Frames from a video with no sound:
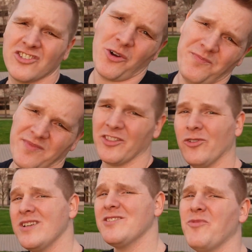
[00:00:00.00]
So
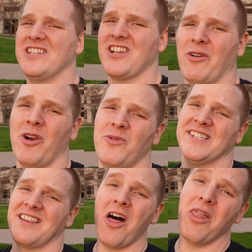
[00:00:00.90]
the reason why Gyro
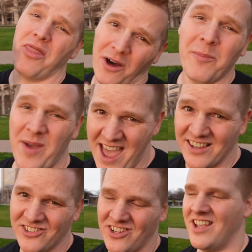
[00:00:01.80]
is the
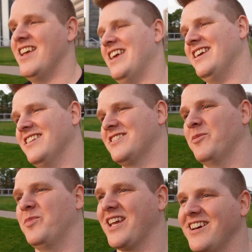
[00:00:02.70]
best is
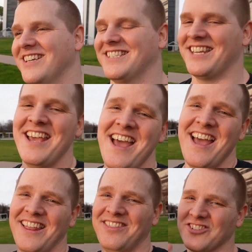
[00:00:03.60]
because
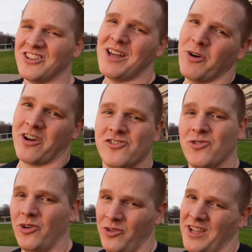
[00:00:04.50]
there's a lot more
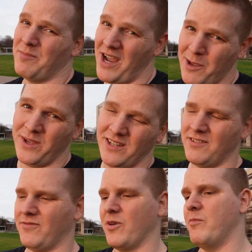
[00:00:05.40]
control, in my
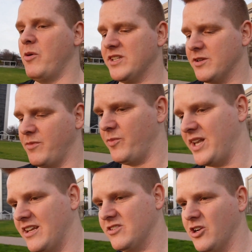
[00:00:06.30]
opinion, from moment to
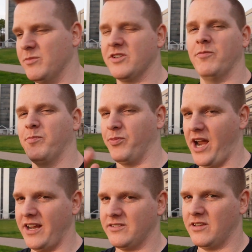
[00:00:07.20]
moment in terms of
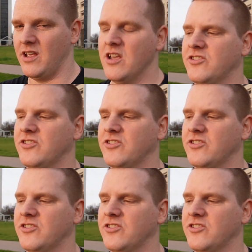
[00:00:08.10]
breaks.